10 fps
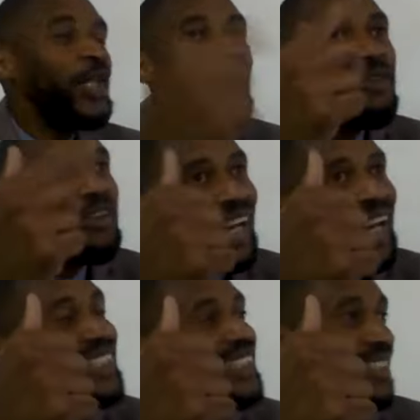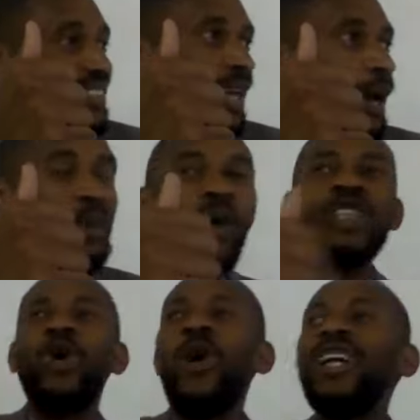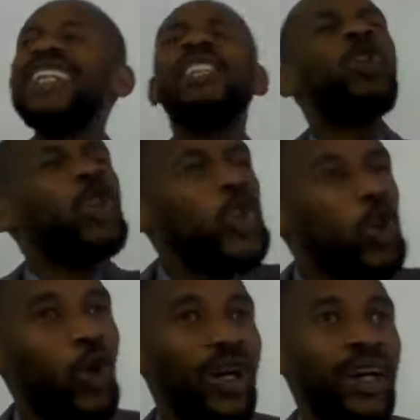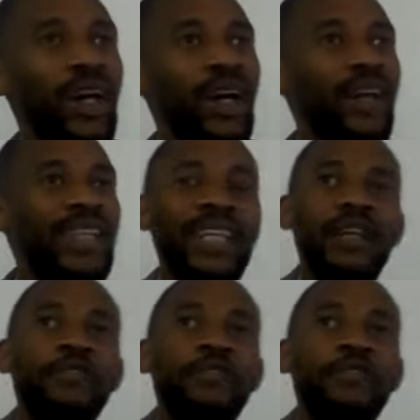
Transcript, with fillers: you have a right. Because God is so sure that